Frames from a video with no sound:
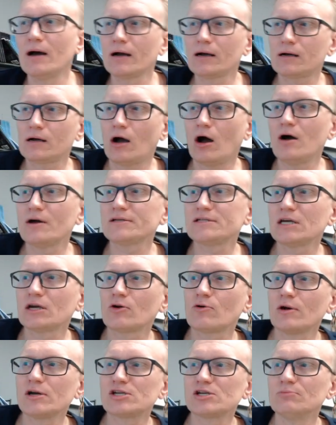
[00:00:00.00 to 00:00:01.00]
content
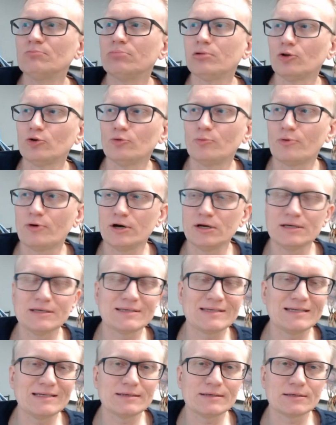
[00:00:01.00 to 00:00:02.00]
creation blueprint. You
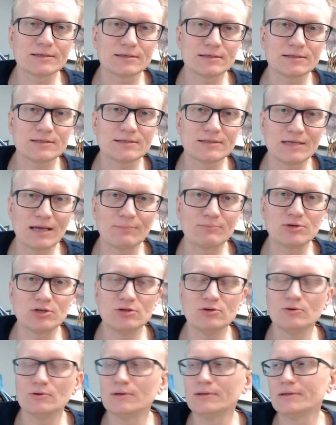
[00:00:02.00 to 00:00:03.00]
see this step
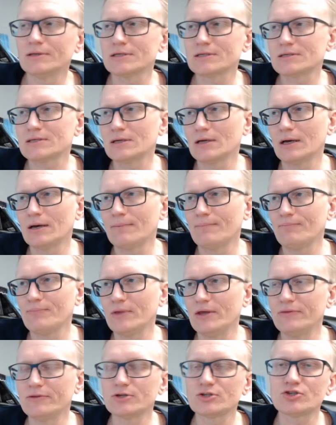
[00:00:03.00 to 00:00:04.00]
2 in
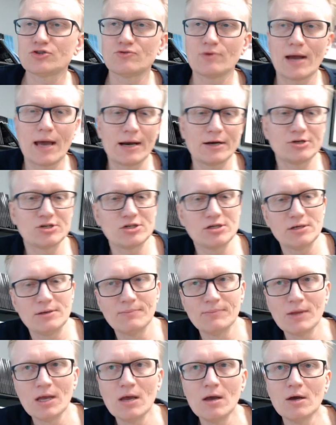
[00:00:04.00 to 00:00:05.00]
this strategy.
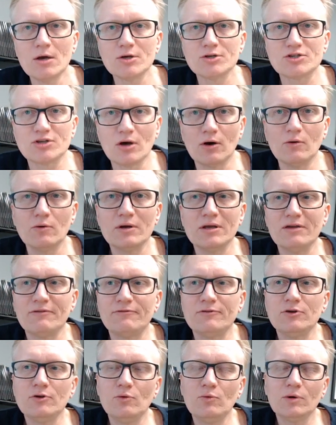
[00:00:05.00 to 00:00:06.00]
So
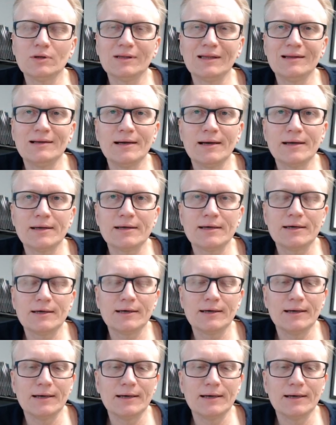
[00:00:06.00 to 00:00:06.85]
if you would like